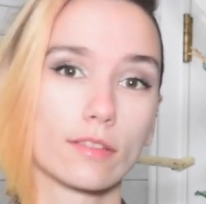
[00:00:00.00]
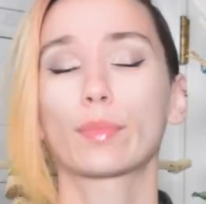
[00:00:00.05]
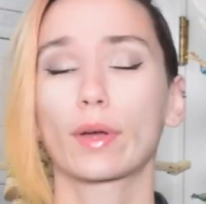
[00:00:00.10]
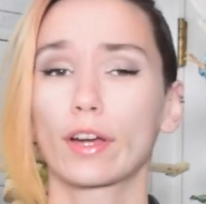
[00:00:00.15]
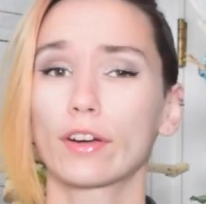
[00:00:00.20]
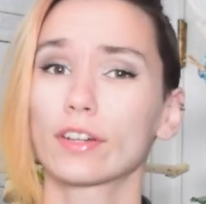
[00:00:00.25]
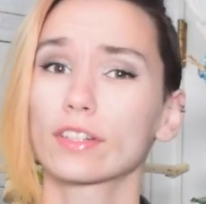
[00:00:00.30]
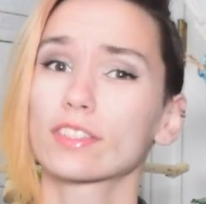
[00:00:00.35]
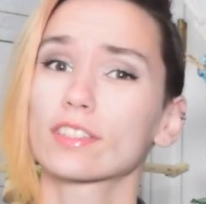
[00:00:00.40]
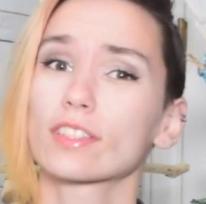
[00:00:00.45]

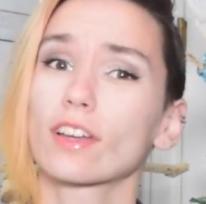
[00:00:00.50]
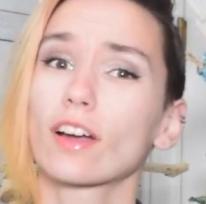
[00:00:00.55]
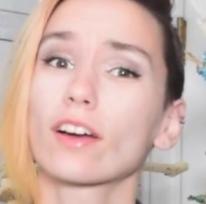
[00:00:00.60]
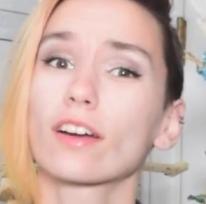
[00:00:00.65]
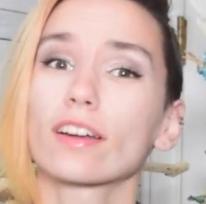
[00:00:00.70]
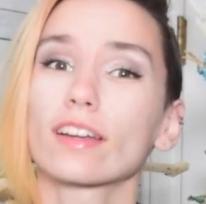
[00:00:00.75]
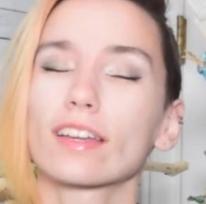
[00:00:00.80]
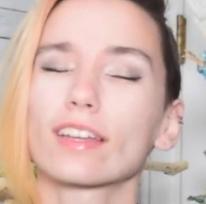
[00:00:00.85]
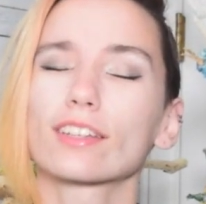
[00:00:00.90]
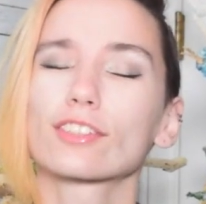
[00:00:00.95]
Parrots
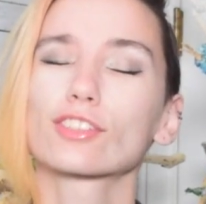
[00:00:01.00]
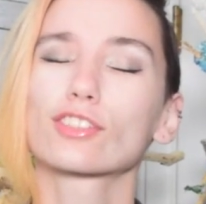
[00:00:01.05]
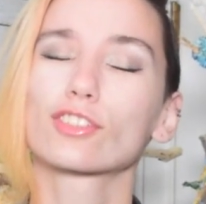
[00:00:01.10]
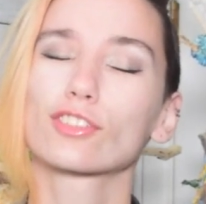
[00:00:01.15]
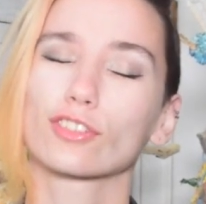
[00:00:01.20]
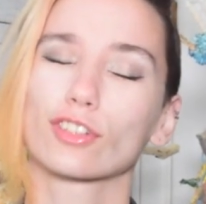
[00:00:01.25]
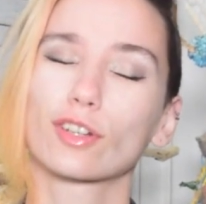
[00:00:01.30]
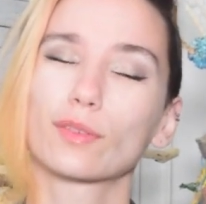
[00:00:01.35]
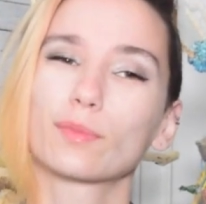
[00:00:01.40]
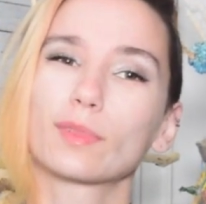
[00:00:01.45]
are
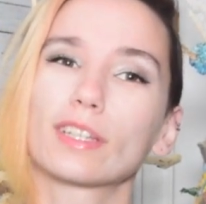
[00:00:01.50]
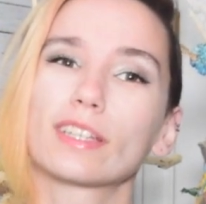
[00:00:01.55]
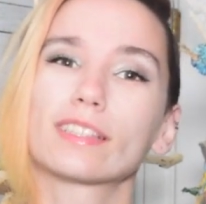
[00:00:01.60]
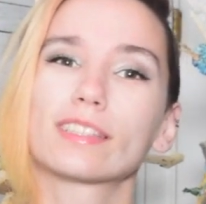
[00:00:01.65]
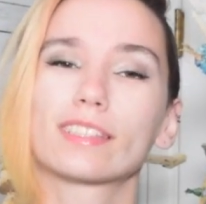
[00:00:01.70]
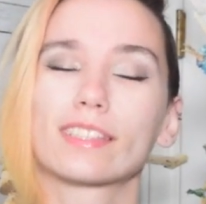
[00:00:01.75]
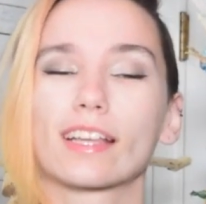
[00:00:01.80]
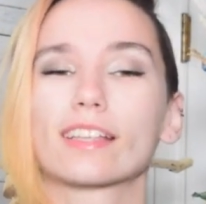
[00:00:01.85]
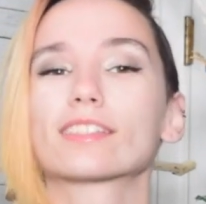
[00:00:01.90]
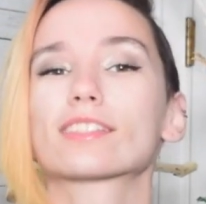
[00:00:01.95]
extremely
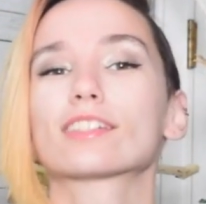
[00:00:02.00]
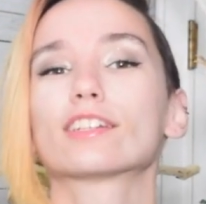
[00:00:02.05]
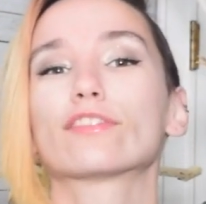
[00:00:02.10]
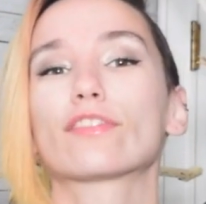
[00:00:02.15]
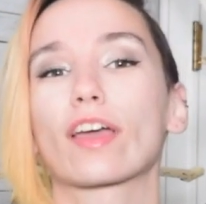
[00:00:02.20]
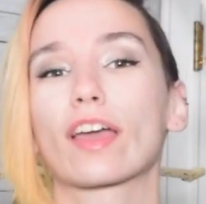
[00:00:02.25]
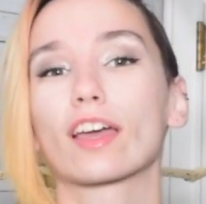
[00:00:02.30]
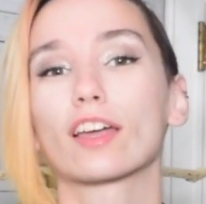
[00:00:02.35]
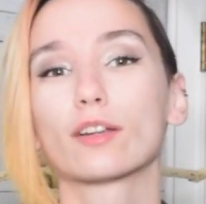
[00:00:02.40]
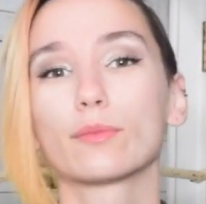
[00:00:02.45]
sensitive
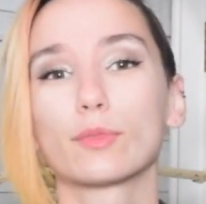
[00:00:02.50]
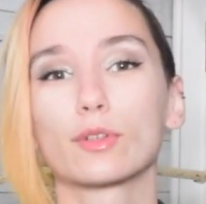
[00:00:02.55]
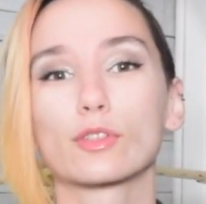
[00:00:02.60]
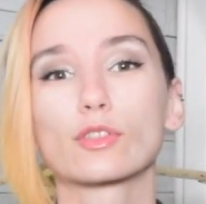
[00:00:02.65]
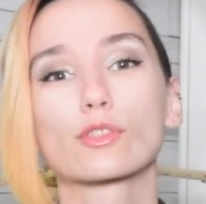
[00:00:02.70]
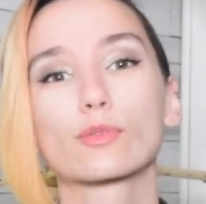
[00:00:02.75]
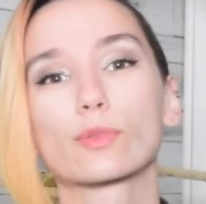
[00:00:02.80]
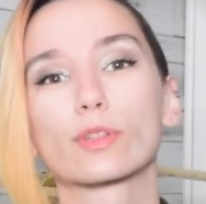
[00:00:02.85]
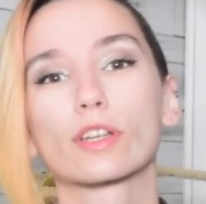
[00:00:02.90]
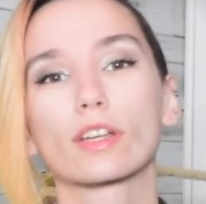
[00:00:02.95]

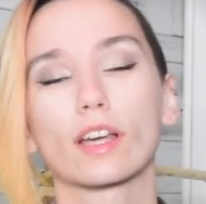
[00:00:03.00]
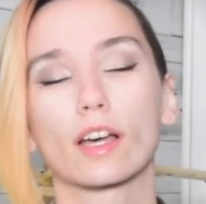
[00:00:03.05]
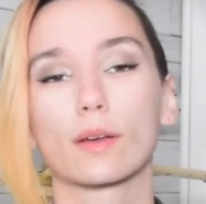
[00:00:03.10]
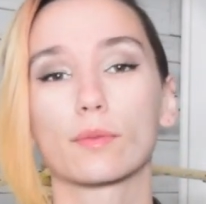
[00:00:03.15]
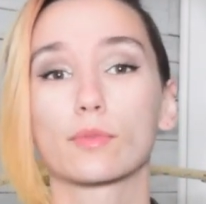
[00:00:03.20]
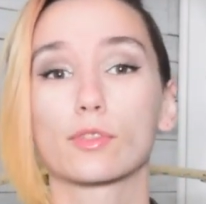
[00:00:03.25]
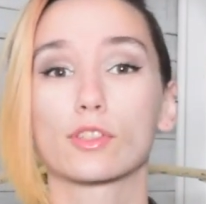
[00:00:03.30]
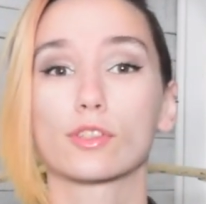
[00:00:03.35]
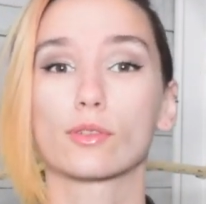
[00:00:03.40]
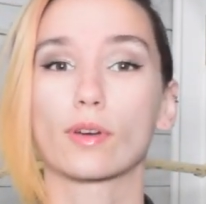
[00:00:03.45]
animals when it
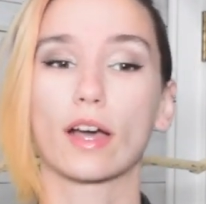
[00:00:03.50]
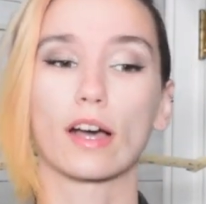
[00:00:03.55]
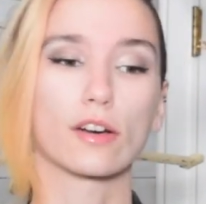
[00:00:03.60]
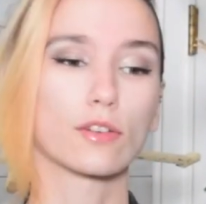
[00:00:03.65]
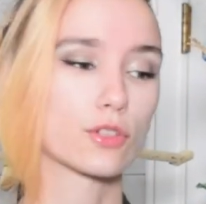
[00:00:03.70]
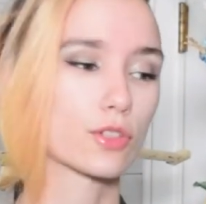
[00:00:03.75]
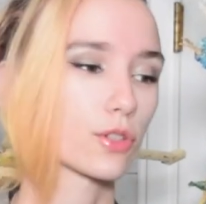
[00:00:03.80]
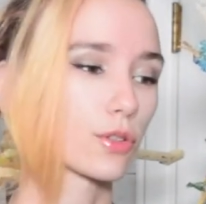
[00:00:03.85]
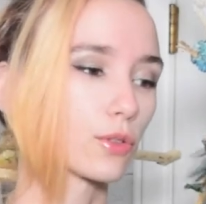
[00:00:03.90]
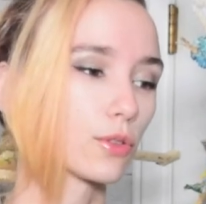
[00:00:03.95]
comes to
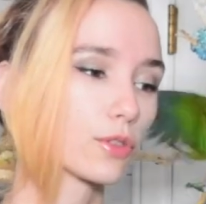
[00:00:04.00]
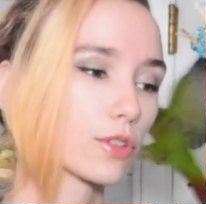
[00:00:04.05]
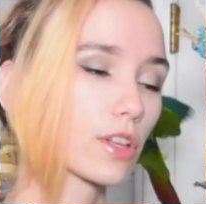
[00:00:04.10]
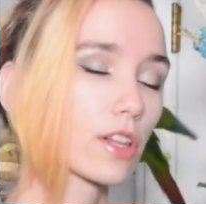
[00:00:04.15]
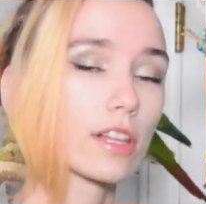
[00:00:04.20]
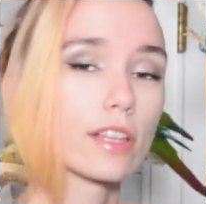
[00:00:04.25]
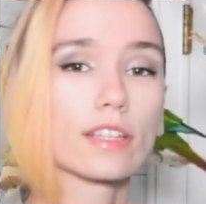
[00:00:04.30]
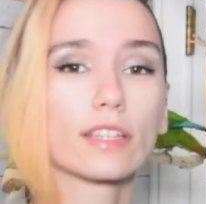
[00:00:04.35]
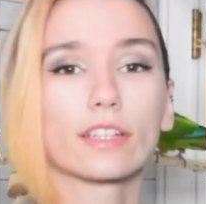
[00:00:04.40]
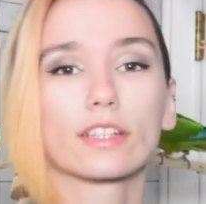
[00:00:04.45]
household
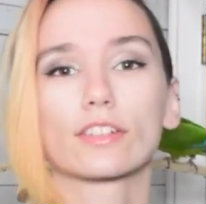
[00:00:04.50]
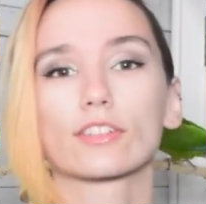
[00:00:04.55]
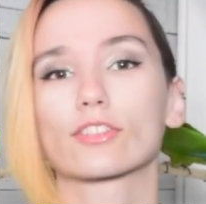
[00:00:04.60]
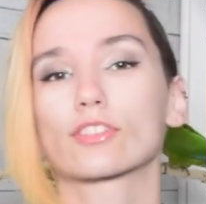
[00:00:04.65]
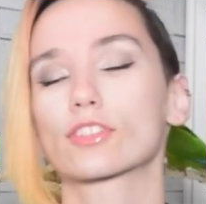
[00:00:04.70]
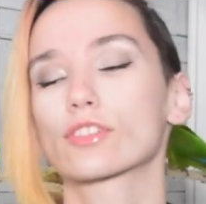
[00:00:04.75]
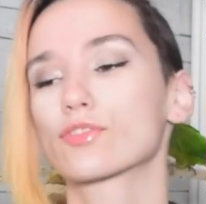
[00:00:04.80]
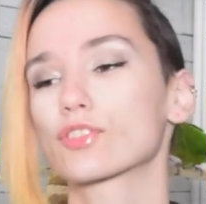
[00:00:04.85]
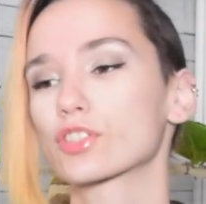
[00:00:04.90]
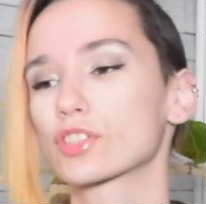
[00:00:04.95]
cleaners,
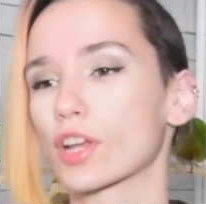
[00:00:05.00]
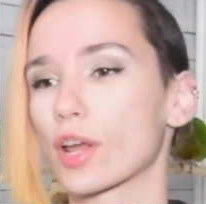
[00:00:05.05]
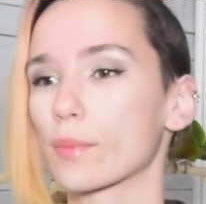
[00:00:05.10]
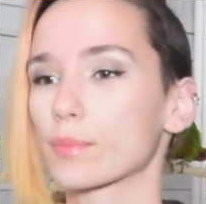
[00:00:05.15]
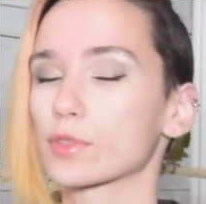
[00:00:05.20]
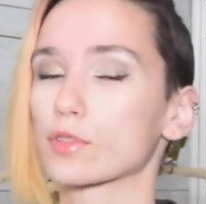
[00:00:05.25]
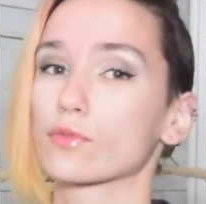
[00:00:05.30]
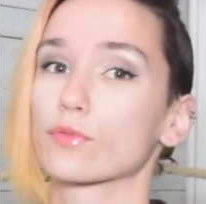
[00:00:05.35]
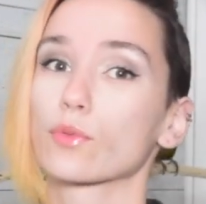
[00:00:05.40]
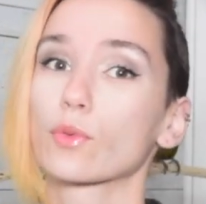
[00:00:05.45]
different
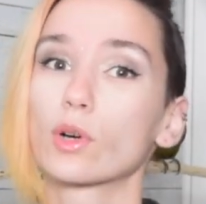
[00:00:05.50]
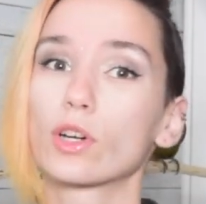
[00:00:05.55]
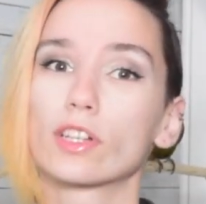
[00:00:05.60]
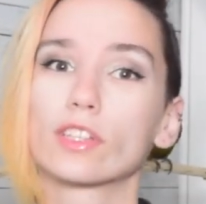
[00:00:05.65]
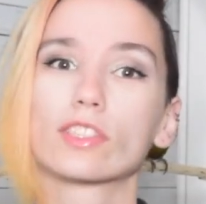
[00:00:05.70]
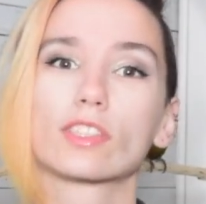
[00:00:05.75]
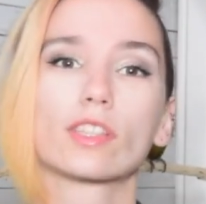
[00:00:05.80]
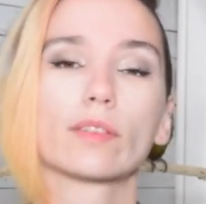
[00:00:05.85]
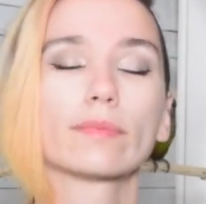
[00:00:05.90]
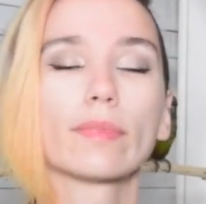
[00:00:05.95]
types of
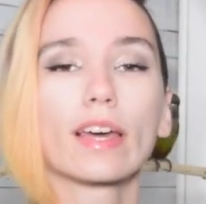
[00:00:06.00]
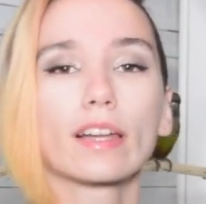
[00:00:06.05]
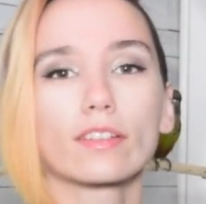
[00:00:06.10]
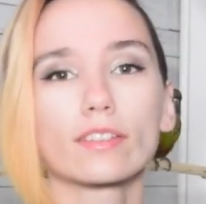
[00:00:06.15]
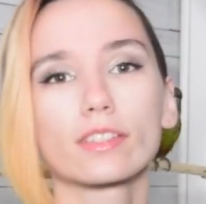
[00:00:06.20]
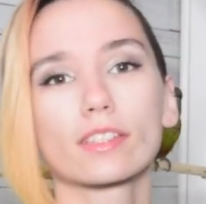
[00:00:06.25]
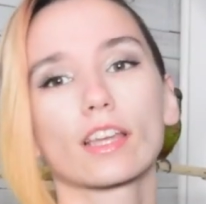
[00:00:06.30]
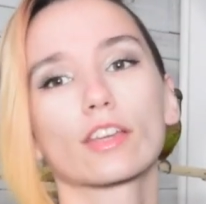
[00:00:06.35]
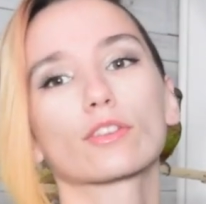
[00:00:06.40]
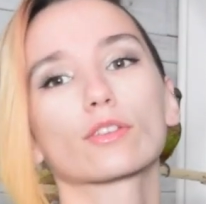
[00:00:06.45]
woods, the
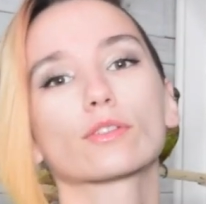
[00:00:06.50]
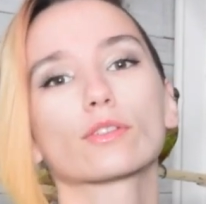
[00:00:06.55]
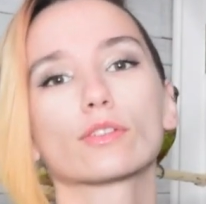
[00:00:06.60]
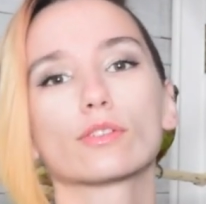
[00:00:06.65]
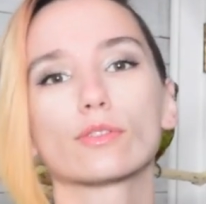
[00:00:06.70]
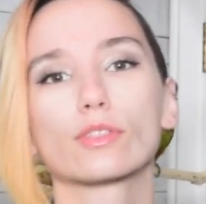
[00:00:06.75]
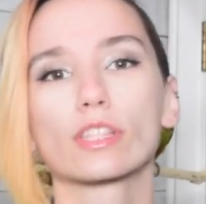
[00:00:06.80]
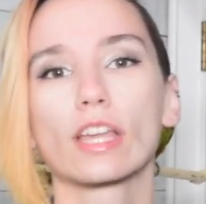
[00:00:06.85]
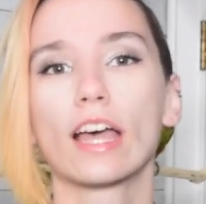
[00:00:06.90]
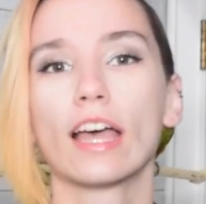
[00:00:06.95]
metals that you
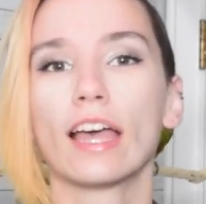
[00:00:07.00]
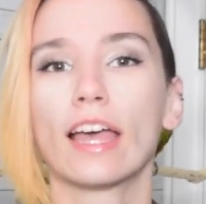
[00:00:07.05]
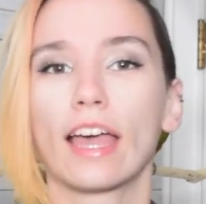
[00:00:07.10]
use.